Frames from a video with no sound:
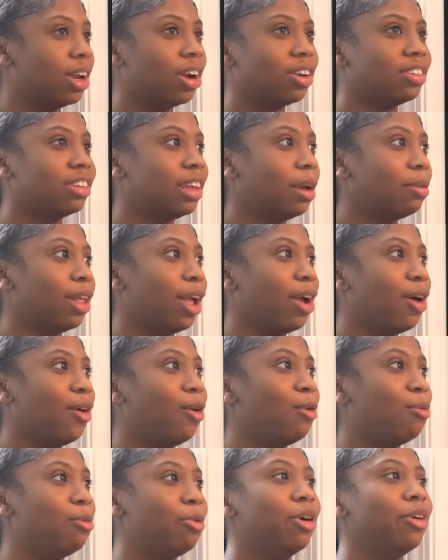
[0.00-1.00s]
scared to stay with their
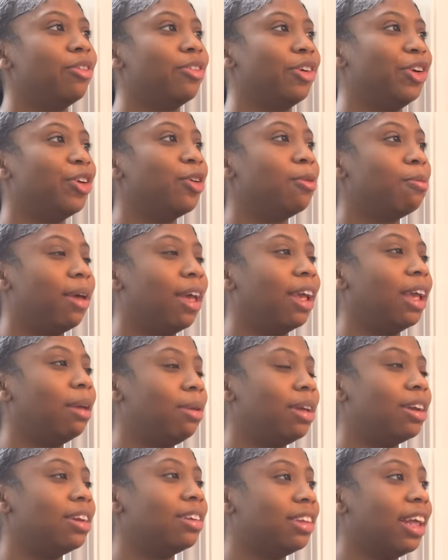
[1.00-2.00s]
own boyfriend? You're begging
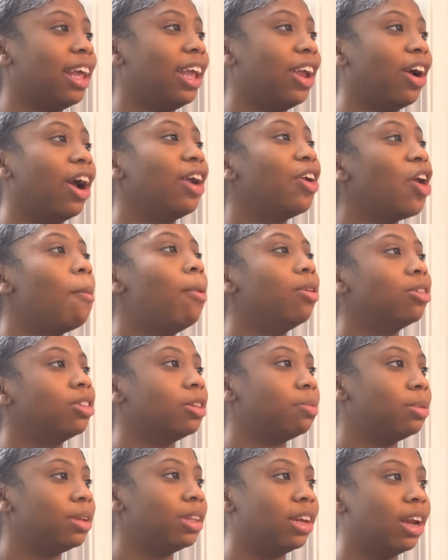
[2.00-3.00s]
me to stay here. I know I'm supposed
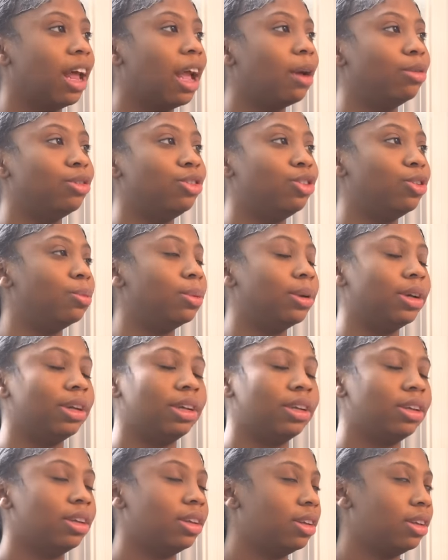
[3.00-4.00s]
to spend the night with you,
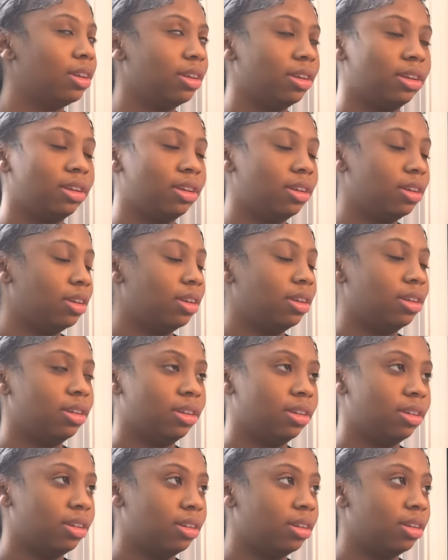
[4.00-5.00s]
but.
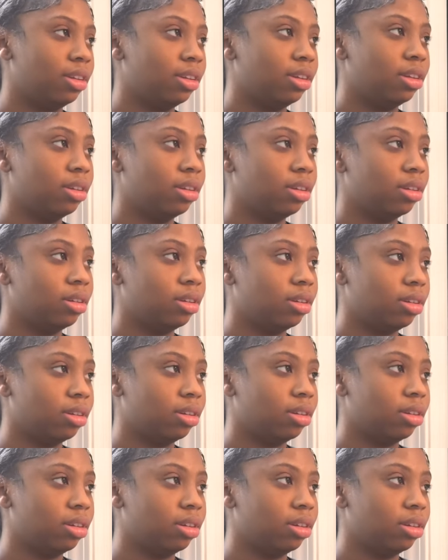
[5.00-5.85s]
Well, I'm